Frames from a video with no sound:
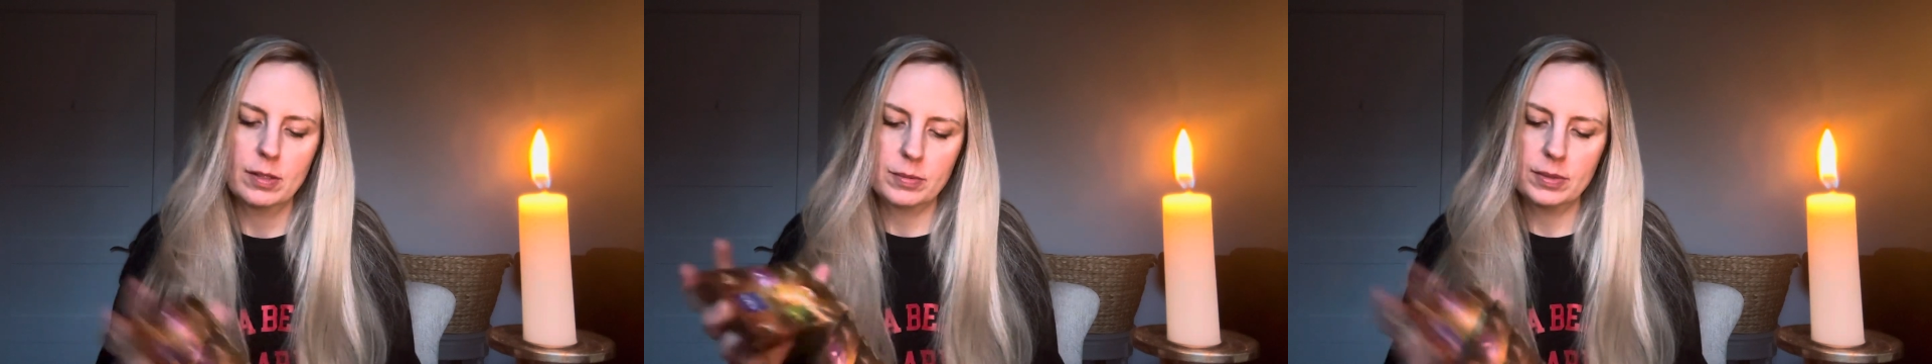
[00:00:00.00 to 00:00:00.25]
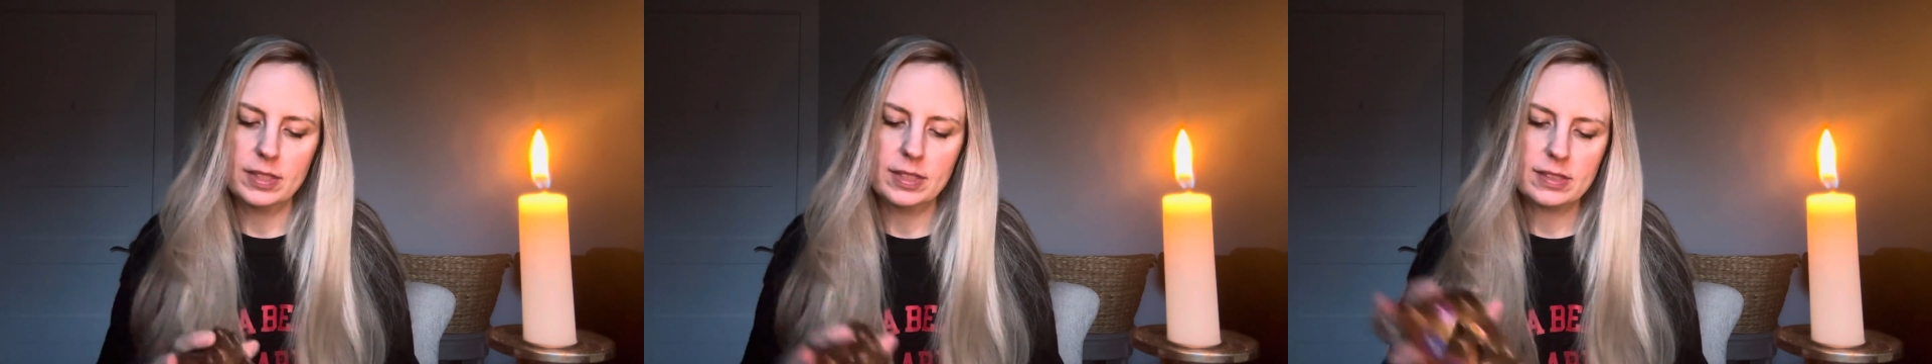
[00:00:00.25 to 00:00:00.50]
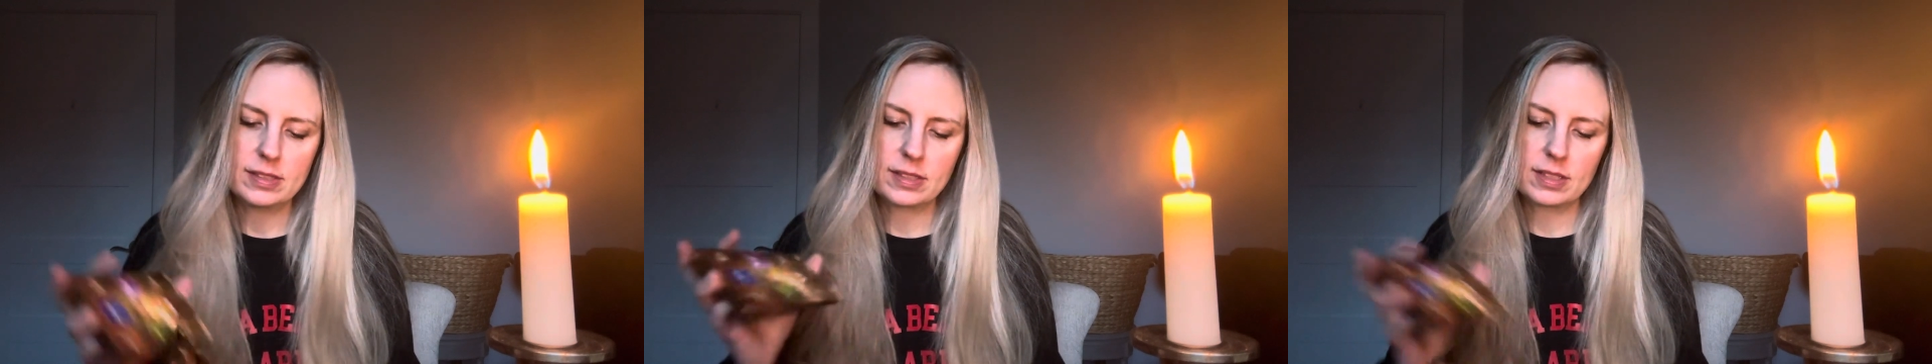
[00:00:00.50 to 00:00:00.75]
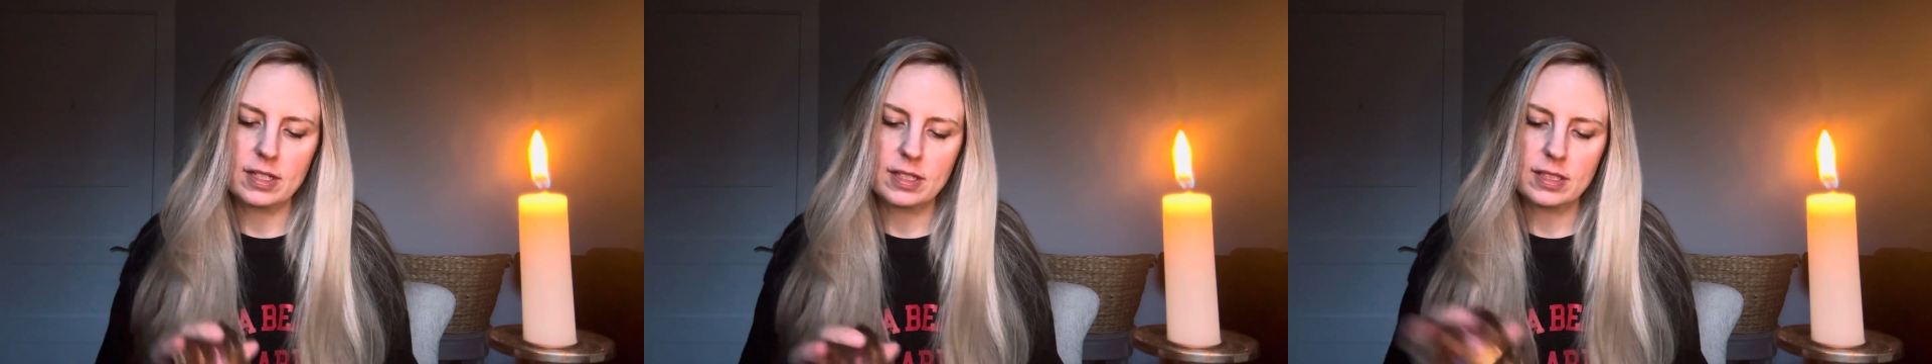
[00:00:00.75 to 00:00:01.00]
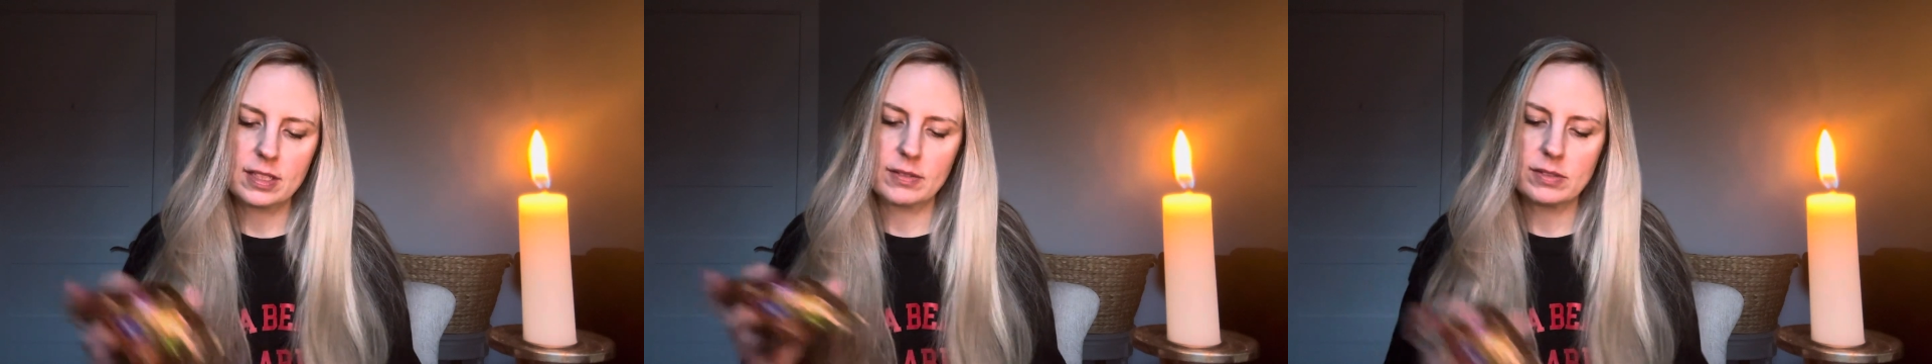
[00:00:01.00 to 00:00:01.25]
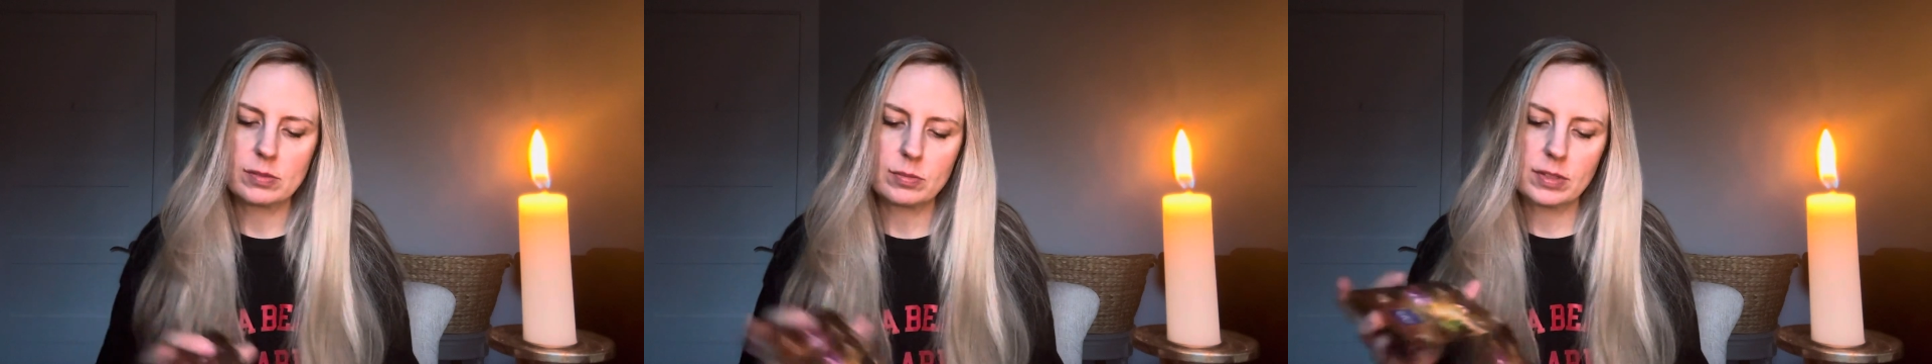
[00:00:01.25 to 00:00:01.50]
Please, God, give
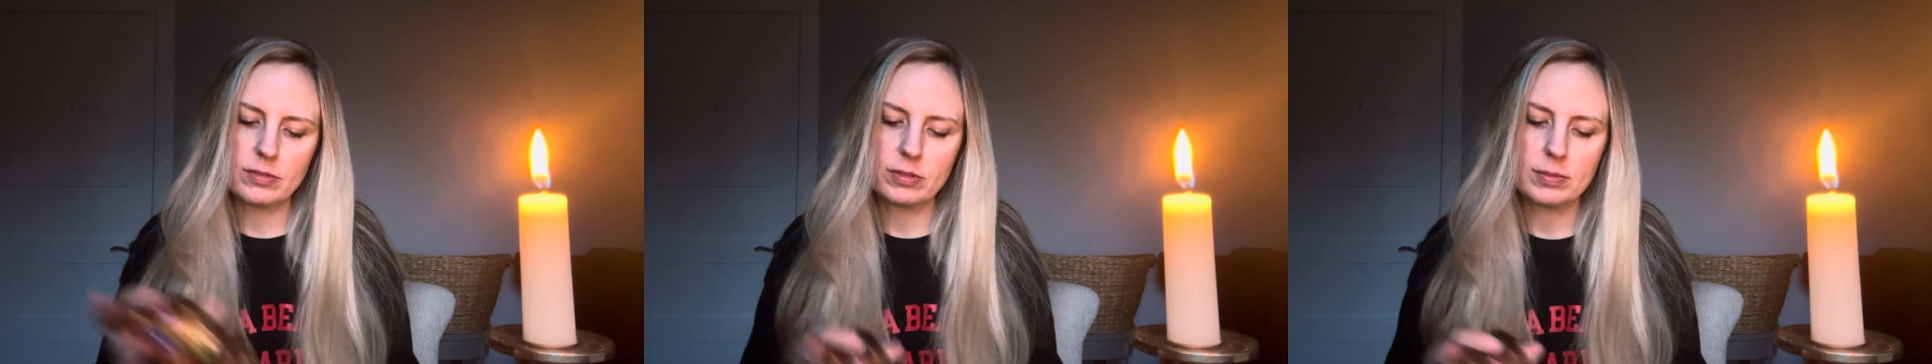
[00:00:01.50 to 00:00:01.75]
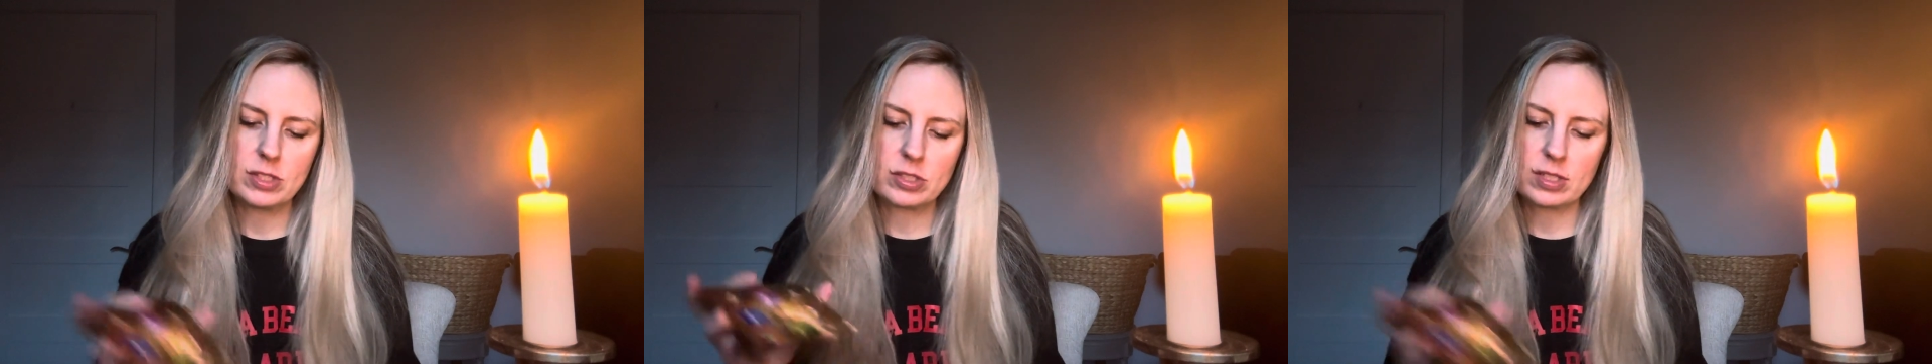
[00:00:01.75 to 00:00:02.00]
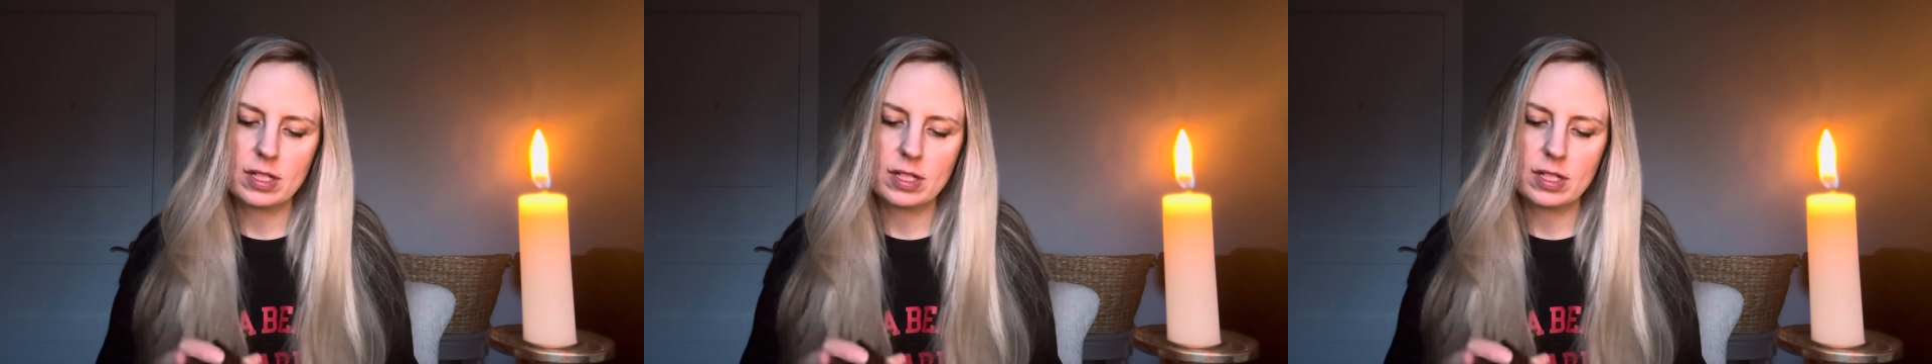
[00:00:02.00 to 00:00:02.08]
us more information